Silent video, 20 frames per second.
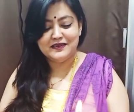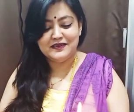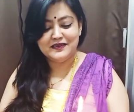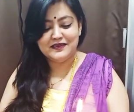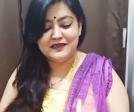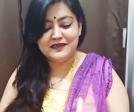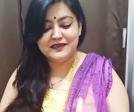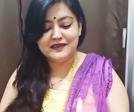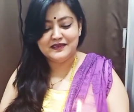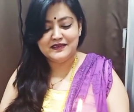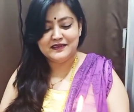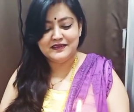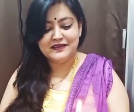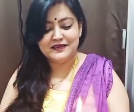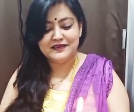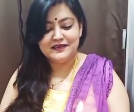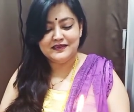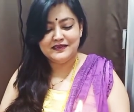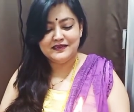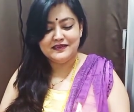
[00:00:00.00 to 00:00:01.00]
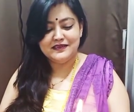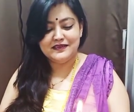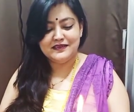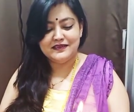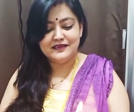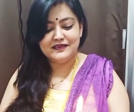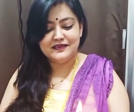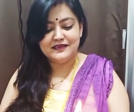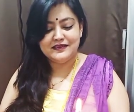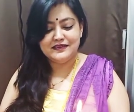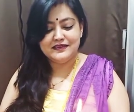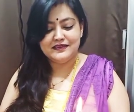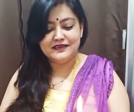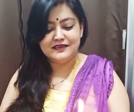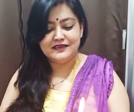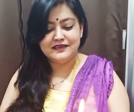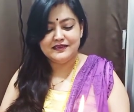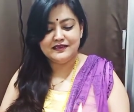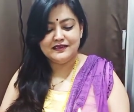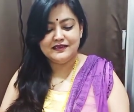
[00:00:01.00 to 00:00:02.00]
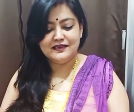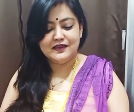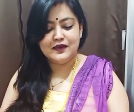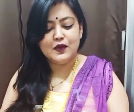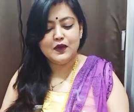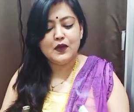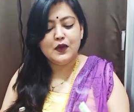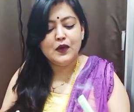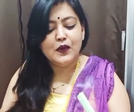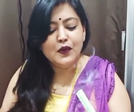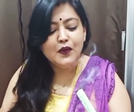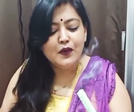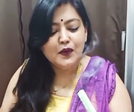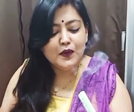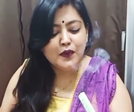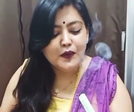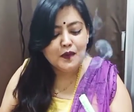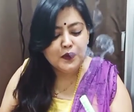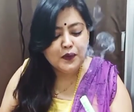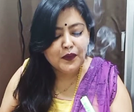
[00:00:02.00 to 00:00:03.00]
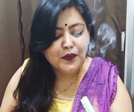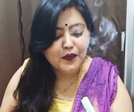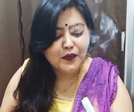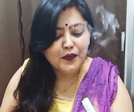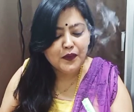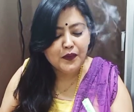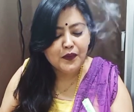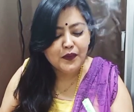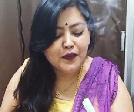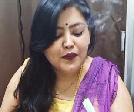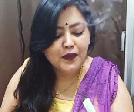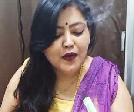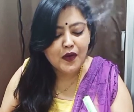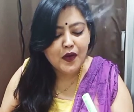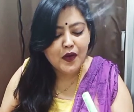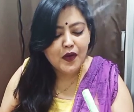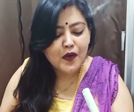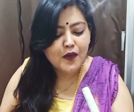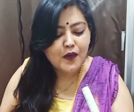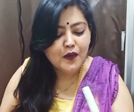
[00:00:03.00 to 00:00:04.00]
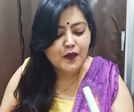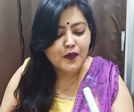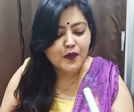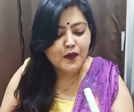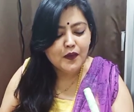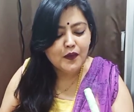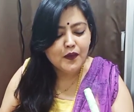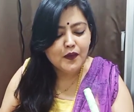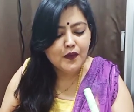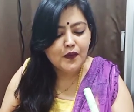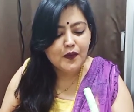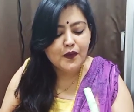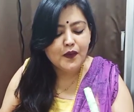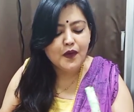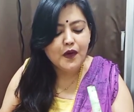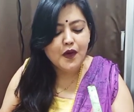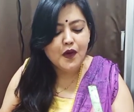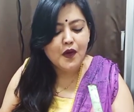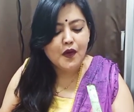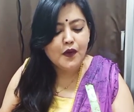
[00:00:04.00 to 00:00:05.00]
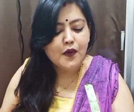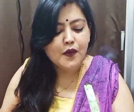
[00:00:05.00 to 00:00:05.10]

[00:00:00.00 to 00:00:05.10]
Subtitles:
Nothing is said.